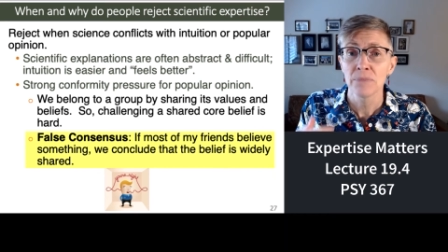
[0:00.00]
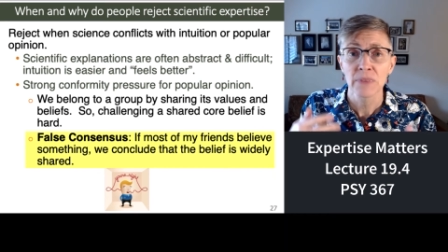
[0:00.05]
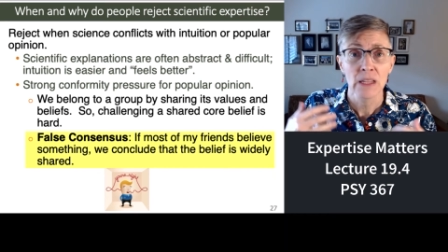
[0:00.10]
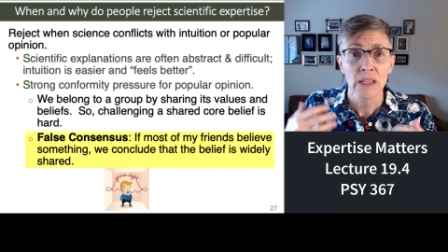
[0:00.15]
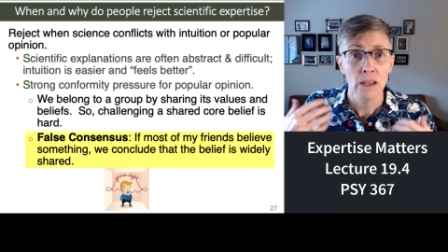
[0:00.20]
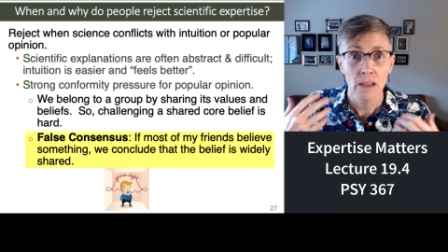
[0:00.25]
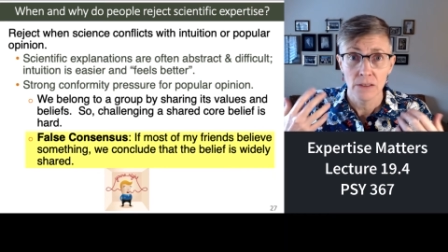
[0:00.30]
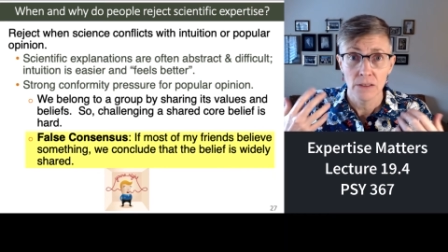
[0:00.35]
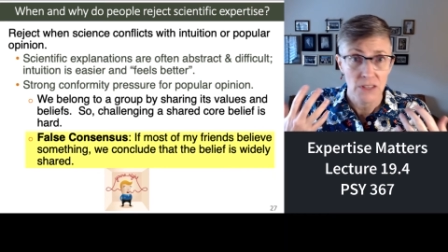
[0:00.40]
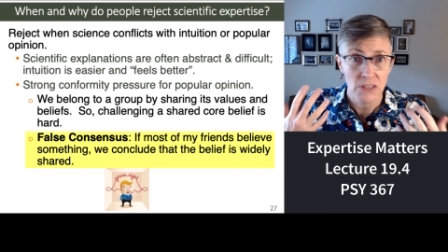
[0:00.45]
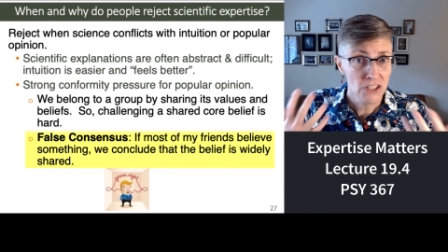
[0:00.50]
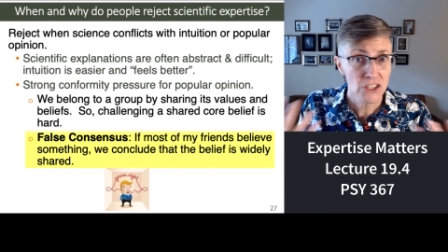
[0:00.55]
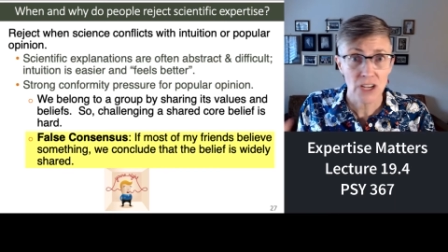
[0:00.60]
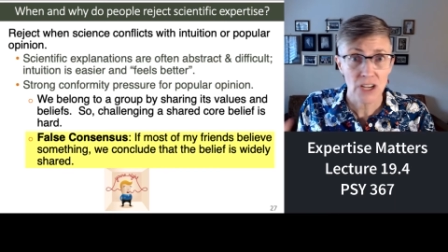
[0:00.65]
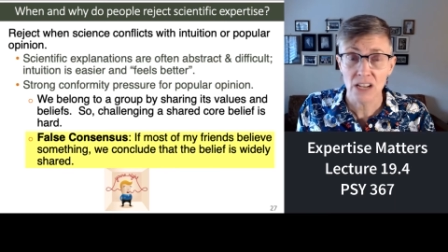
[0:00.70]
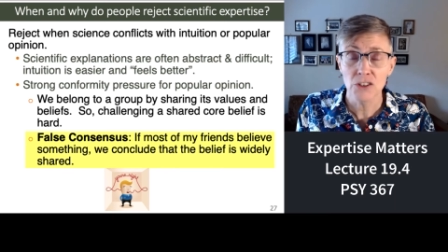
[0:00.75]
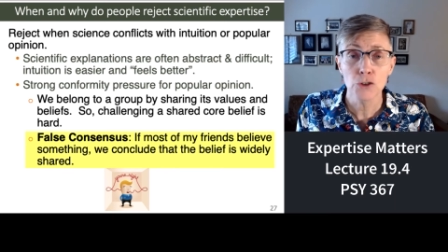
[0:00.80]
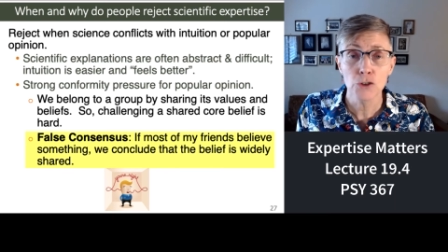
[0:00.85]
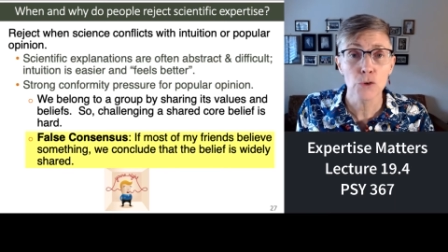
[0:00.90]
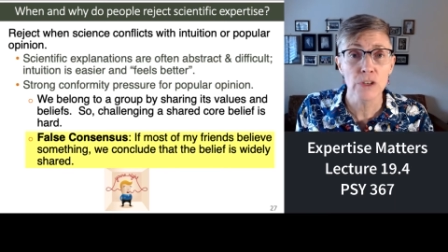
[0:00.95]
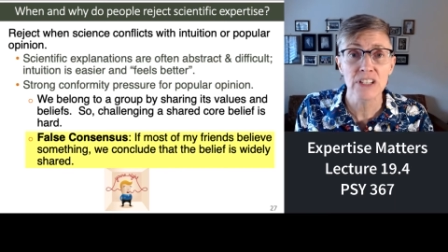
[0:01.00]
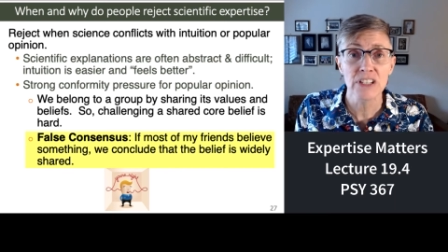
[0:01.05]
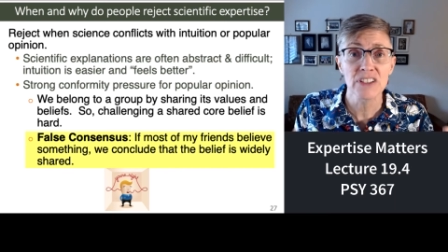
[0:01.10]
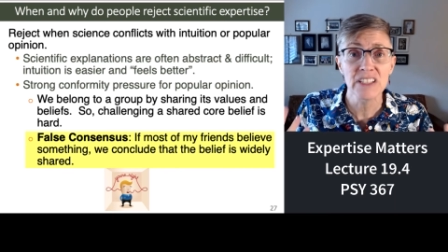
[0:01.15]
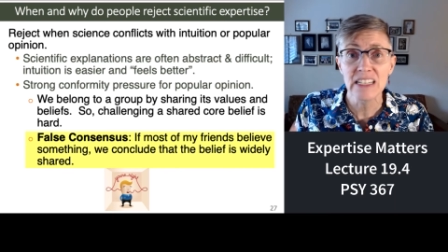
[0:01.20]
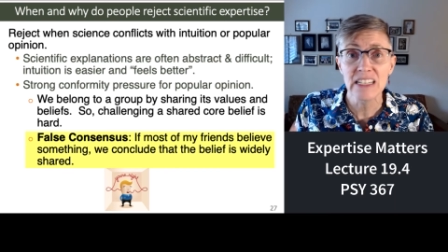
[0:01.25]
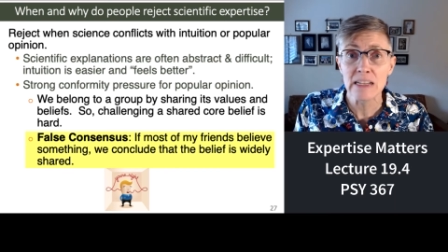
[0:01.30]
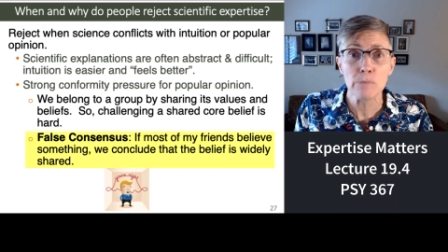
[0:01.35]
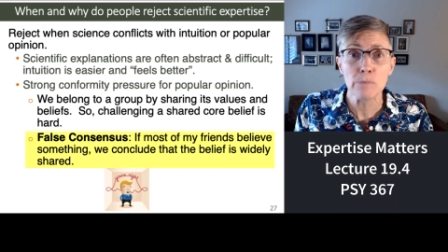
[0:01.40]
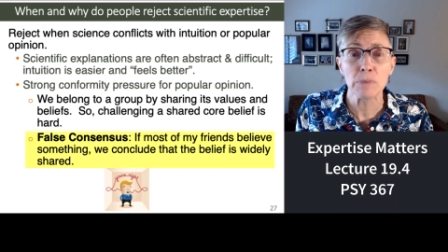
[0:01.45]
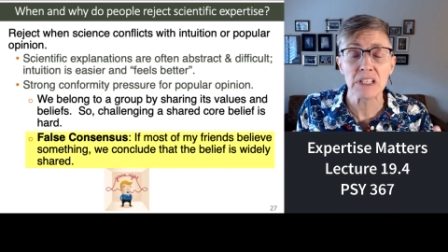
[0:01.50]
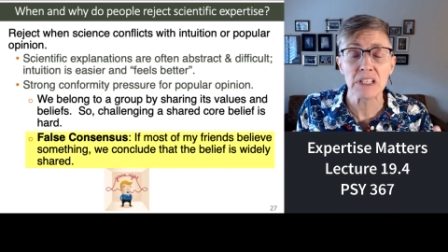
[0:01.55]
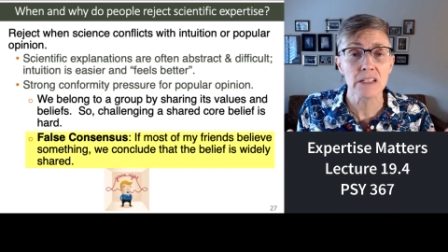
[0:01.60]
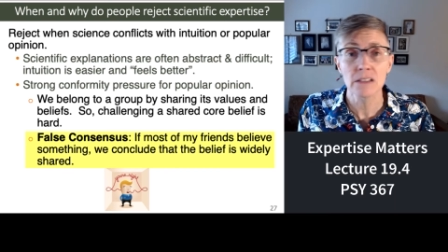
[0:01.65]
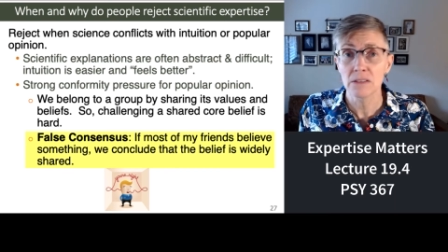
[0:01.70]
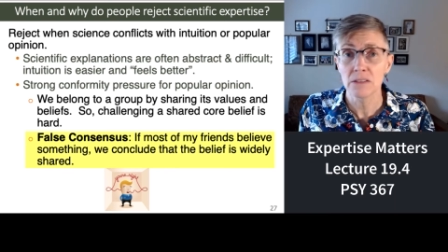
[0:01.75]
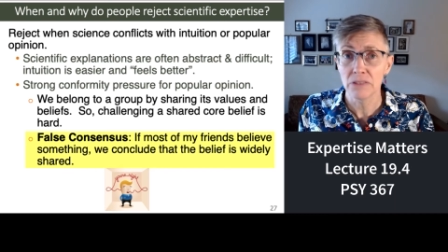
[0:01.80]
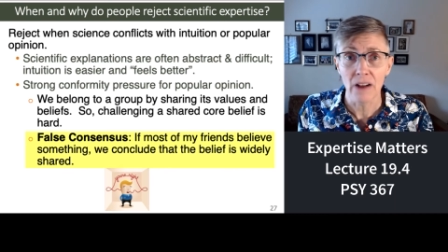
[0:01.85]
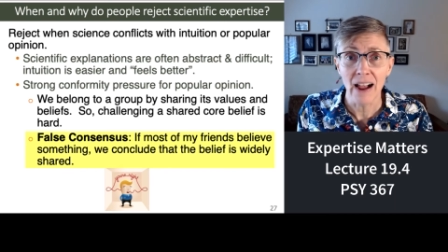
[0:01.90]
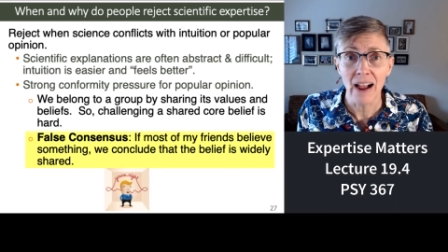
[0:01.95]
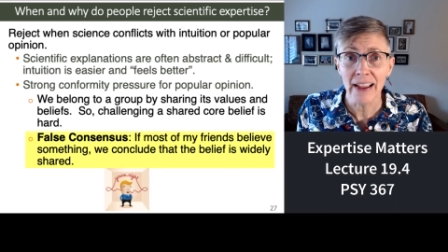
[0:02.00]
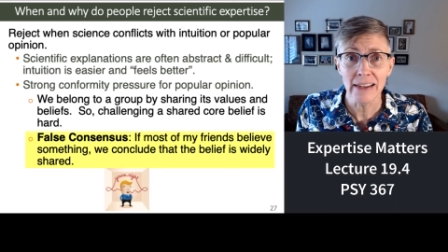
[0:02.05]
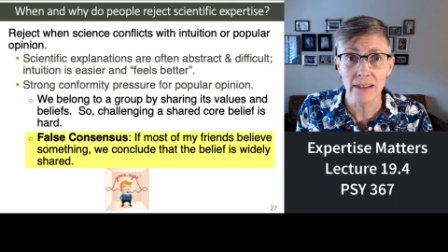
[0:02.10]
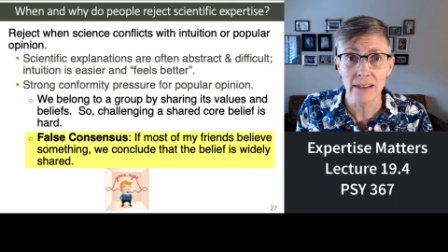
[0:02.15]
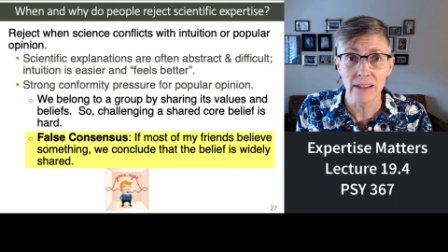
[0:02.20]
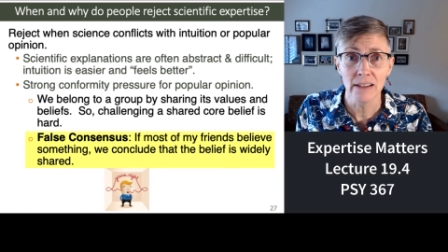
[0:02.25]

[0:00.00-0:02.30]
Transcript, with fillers: this country is deeply divided,